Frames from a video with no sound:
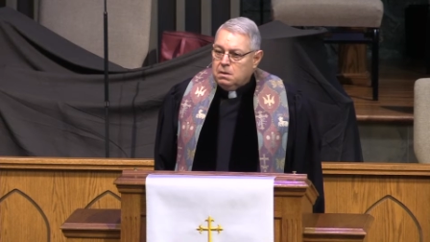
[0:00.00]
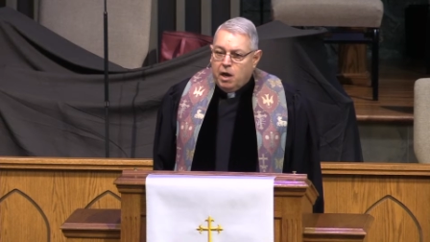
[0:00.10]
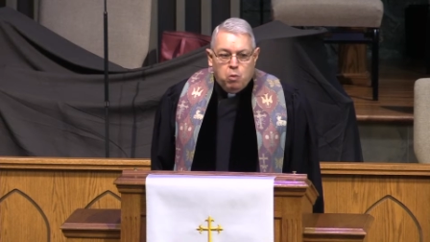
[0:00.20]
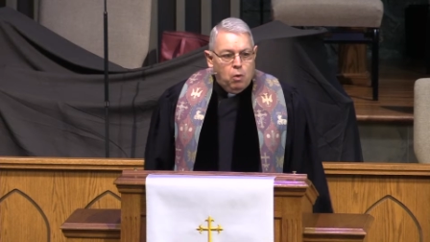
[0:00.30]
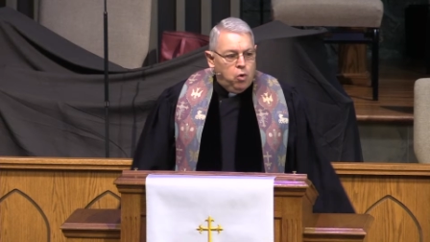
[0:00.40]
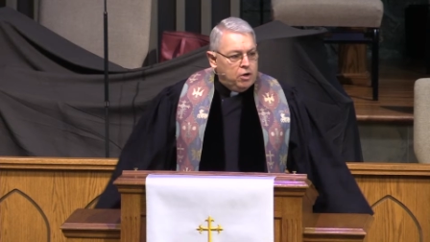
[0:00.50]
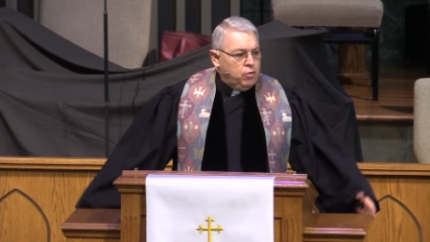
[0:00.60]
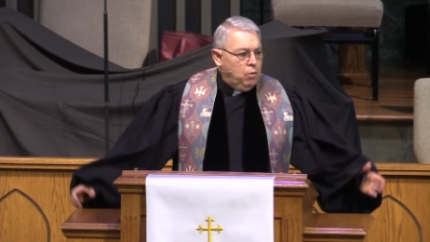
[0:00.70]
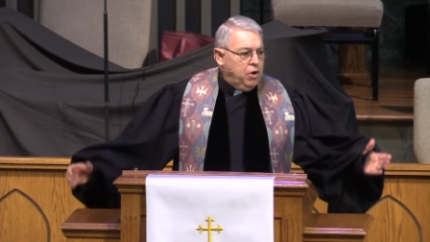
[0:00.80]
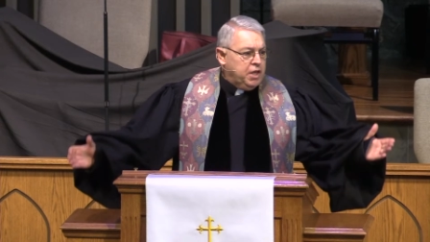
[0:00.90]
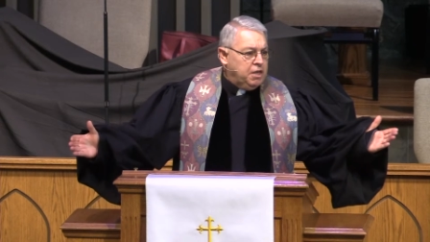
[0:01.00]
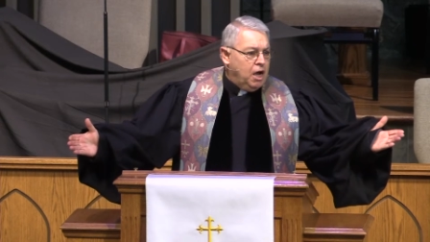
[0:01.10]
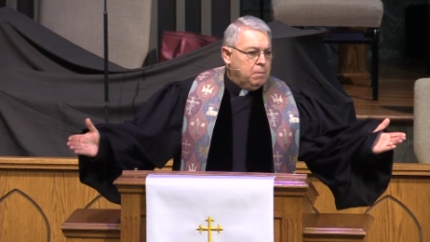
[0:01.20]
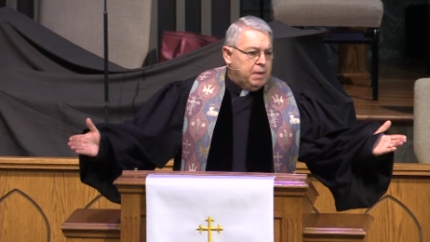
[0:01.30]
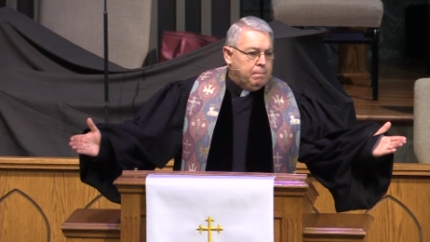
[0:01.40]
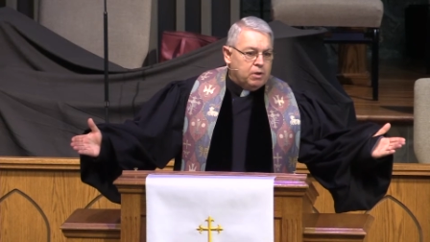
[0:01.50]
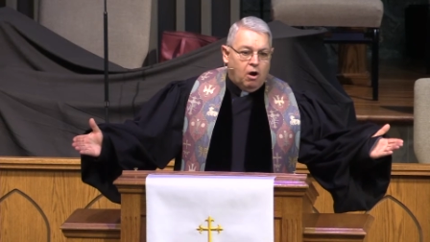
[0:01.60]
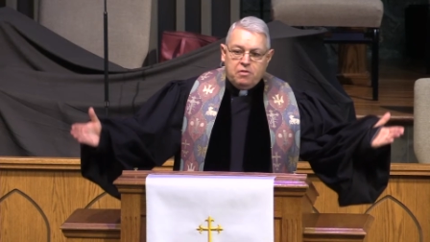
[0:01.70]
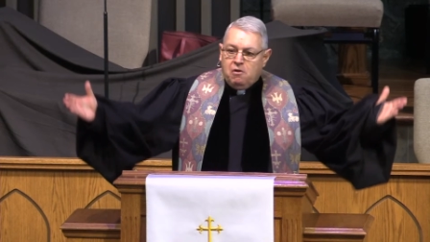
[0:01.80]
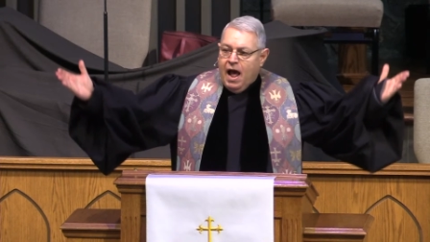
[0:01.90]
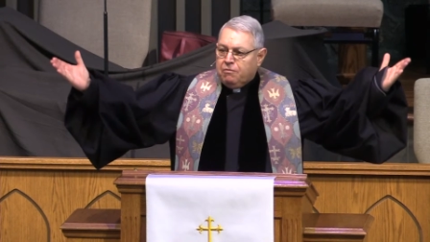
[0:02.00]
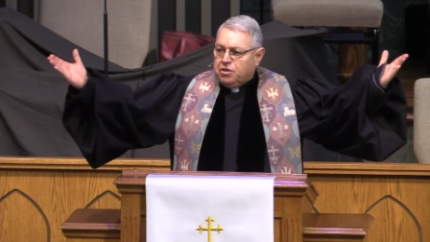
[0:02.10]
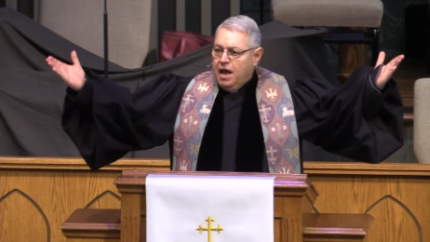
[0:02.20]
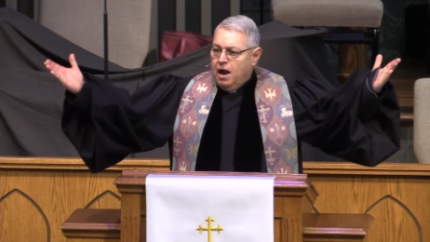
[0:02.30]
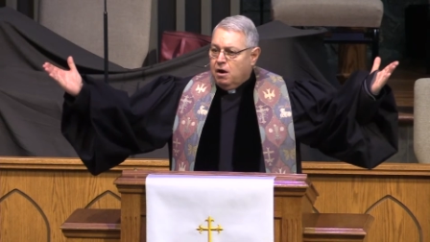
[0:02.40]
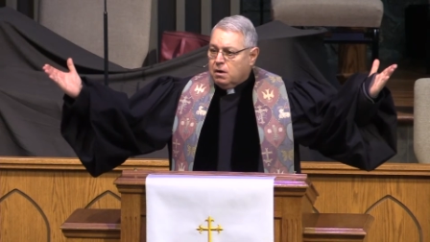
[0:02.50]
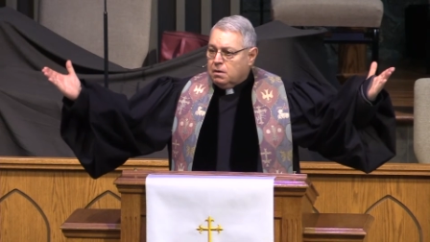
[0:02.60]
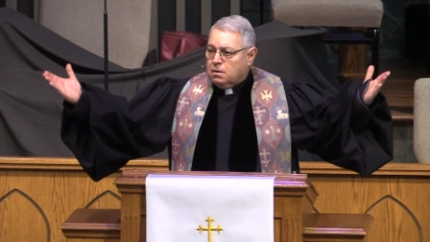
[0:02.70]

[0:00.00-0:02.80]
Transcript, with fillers: And we're wondering where the young people are. They're out there.